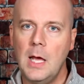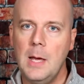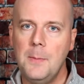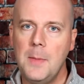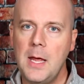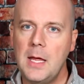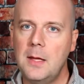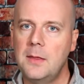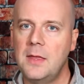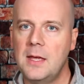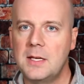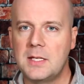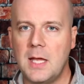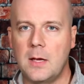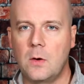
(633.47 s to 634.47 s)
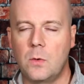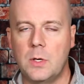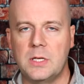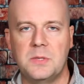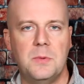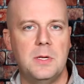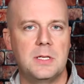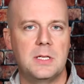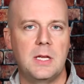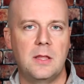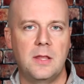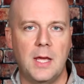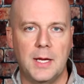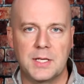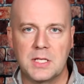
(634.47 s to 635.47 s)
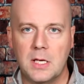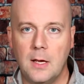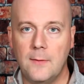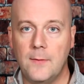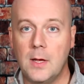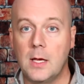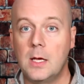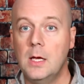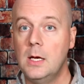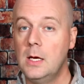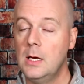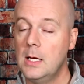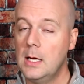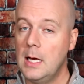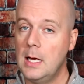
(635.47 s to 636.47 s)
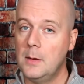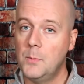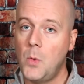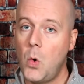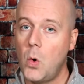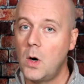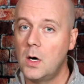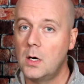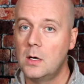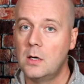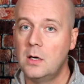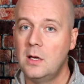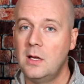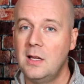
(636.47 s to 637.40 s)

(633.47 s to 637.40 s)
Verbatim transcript: and make things like Christmas and Thanksgiving and more